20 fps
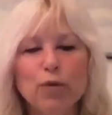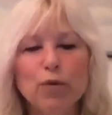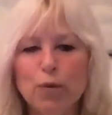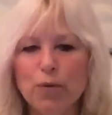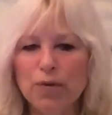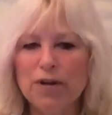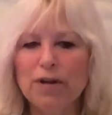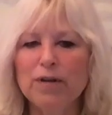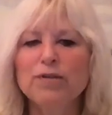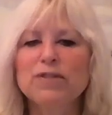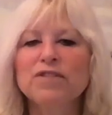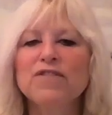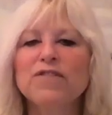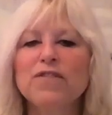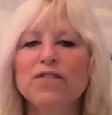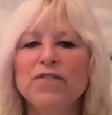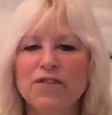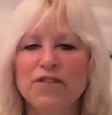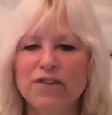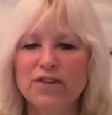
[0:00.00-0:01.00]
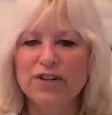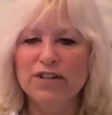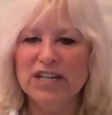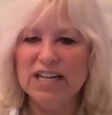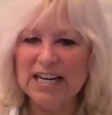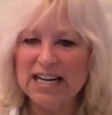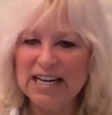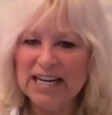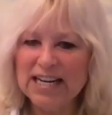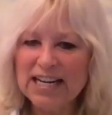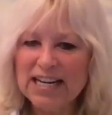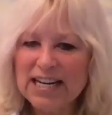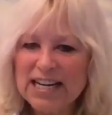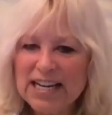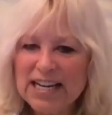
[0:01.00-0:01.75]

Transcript: 2013.